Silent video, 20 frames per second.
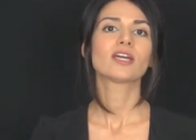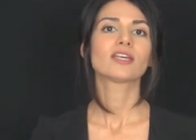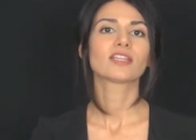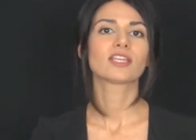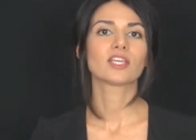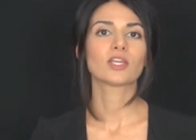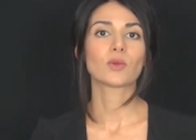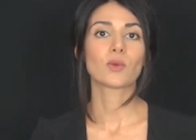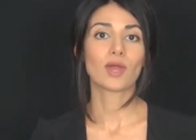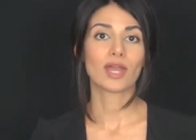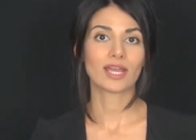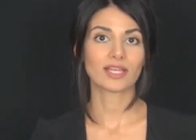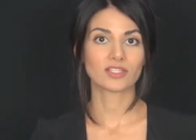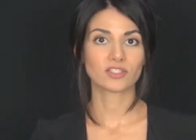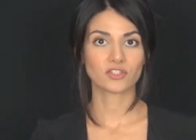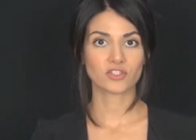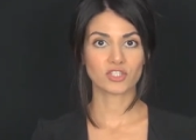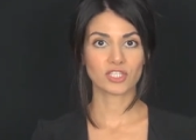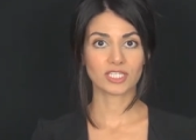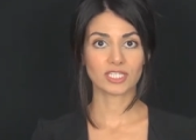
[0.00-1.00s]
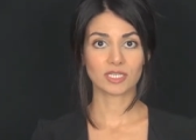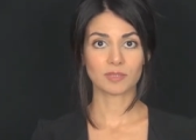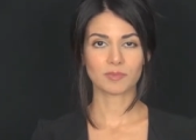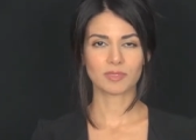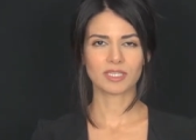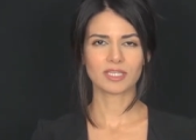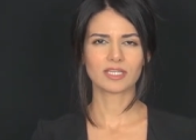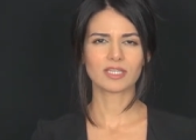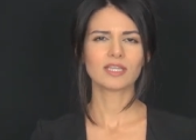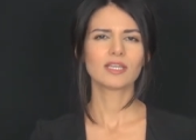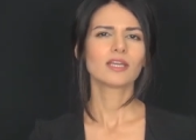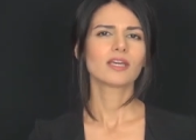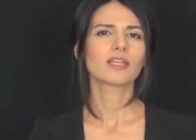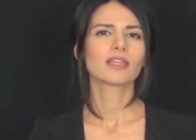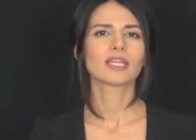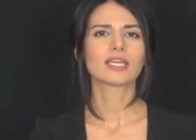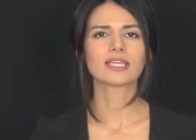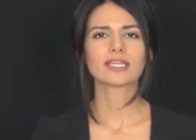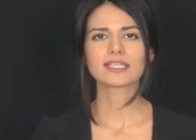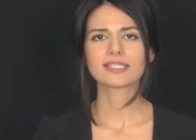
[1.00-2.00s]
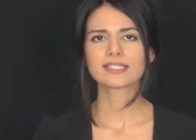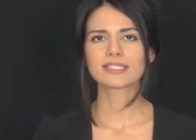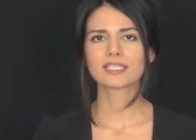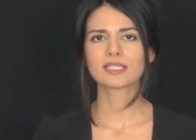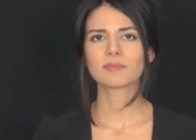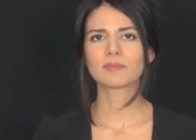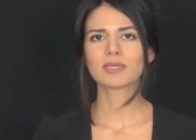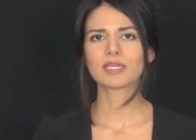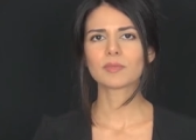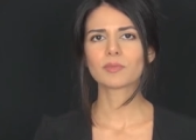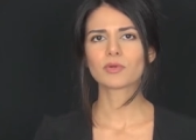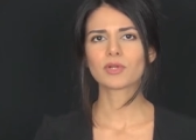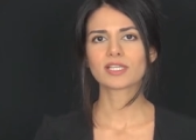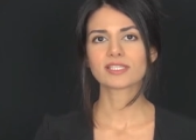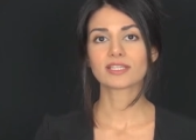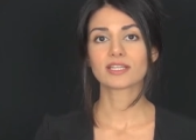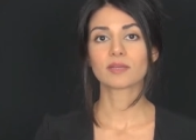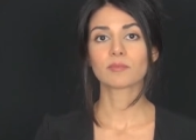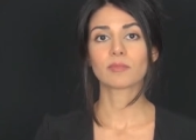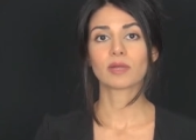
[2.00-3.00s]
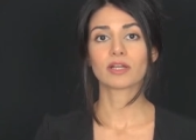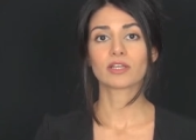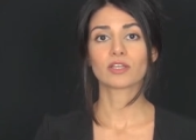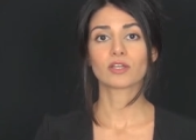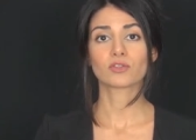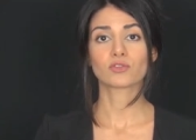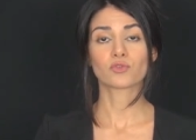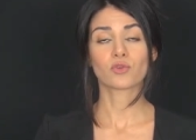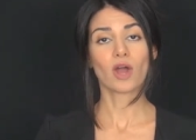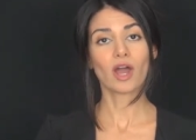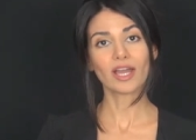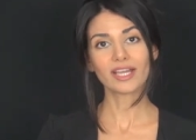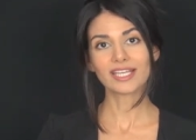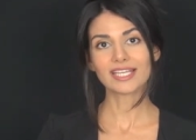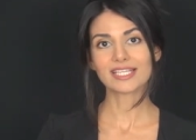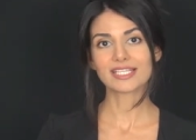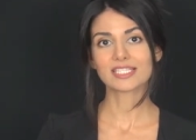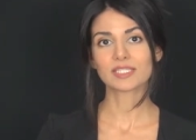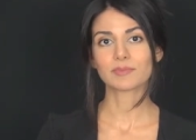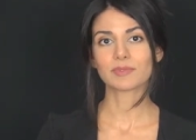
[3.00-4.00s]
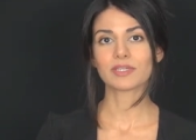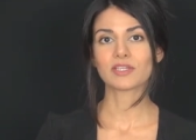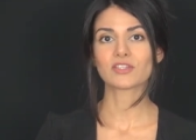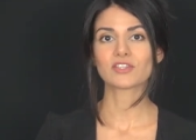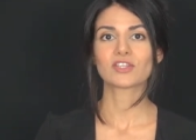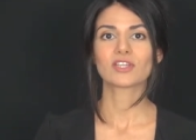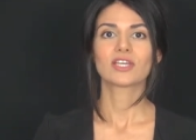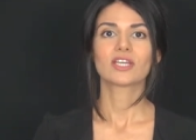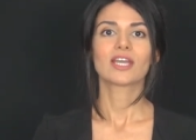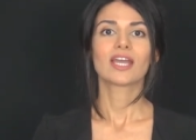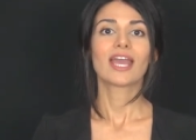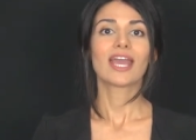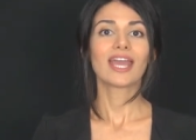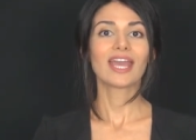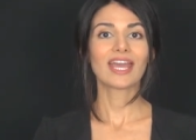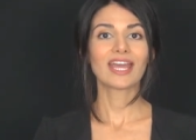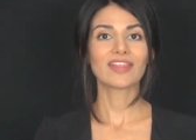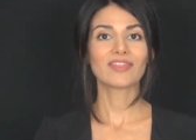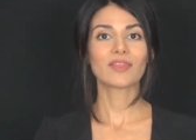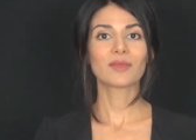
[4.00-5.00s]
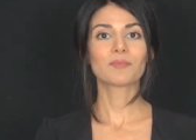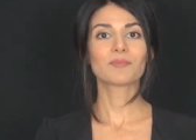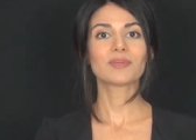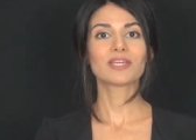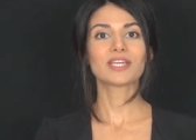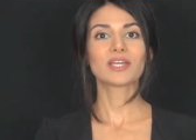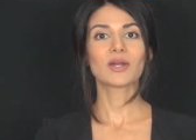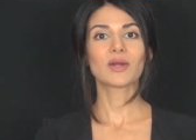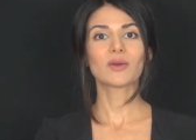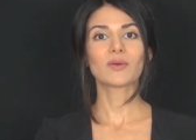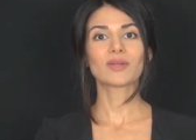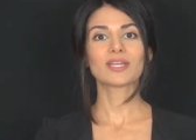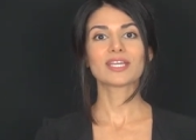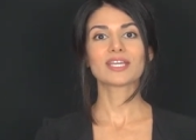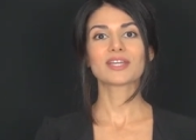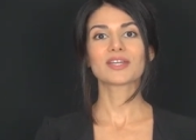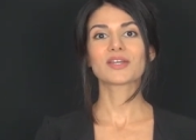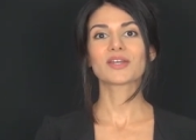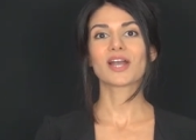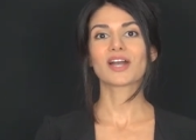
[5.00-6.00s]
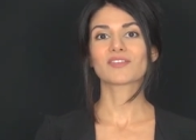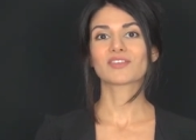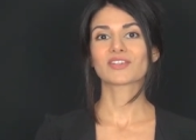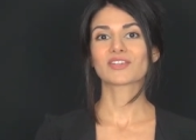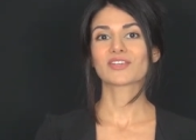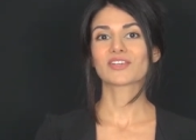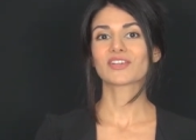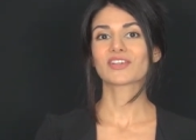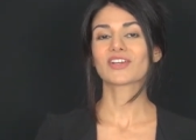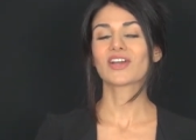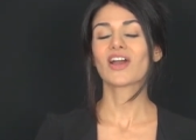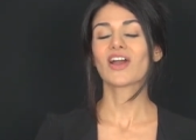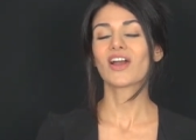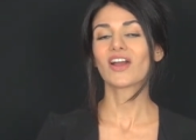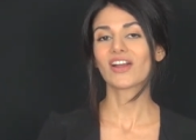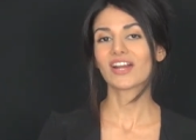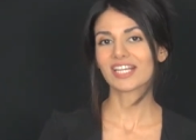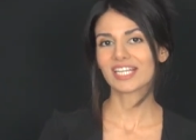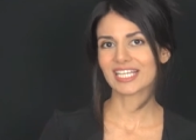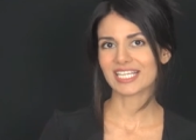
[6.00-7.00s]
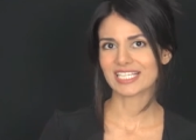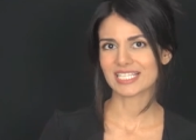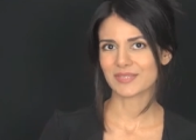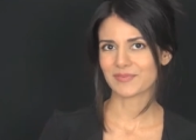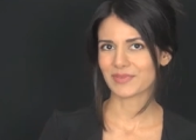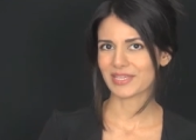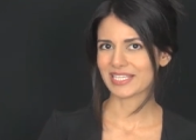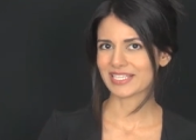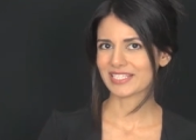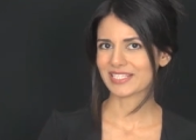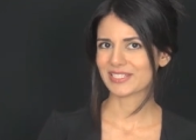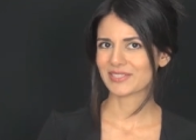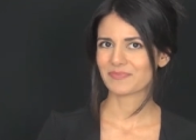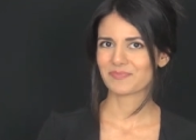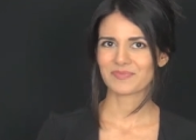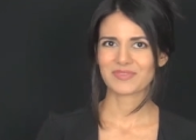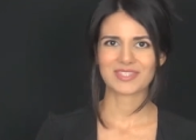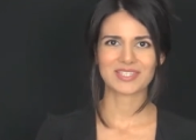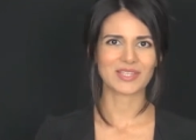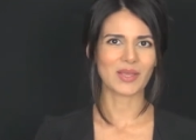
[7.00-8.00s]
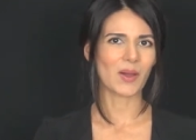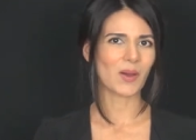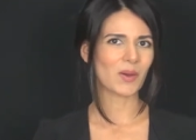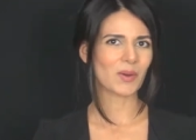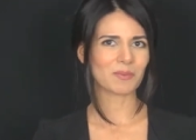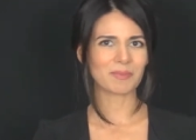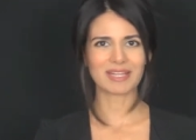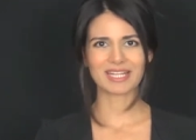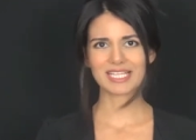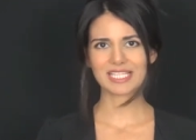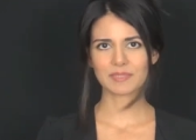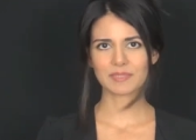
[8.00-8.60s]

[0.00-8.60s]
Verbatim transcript: the US GDP, the ECB President Mario Draghi's speech, and the BOE Governor Carney's speech. So many